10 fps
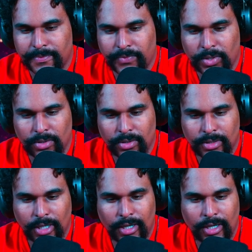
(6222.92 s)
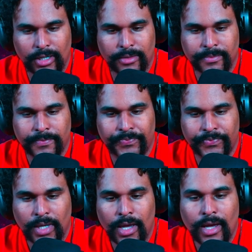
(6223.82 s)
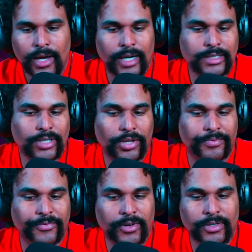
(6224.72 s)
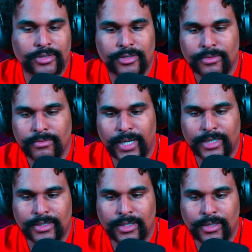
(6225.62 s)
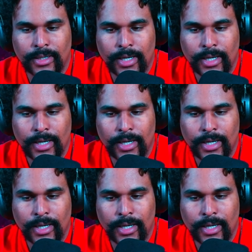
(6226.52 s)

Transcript: Ugh, hey. I saw them first, Max said,